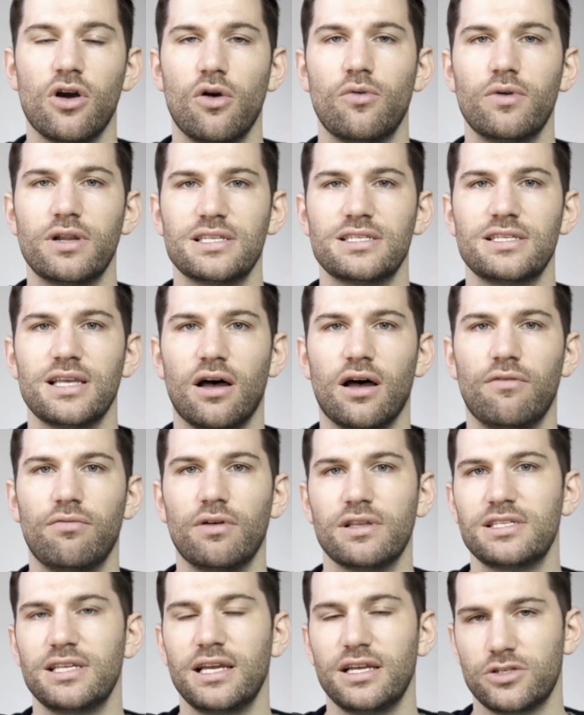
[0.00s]
code itself,
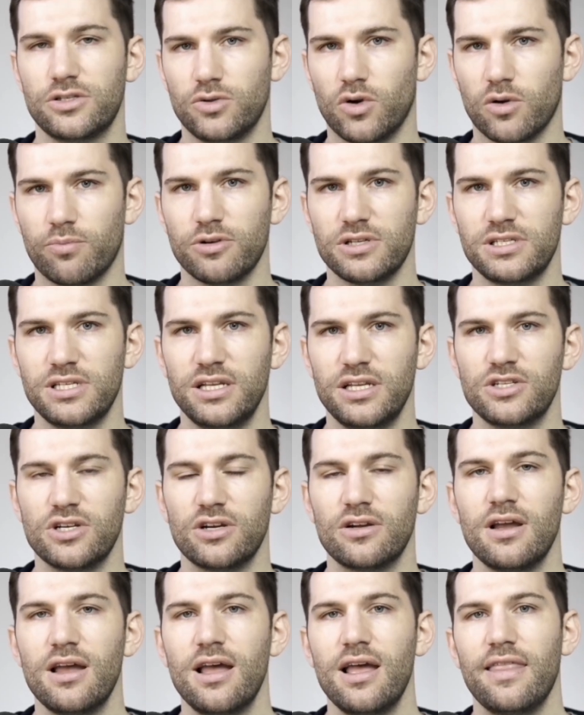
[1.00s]
let's say a stored
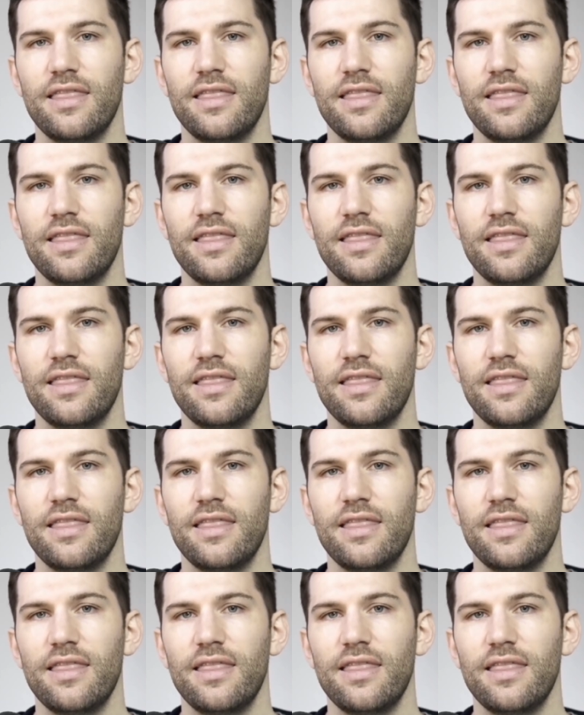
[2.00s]
procedure,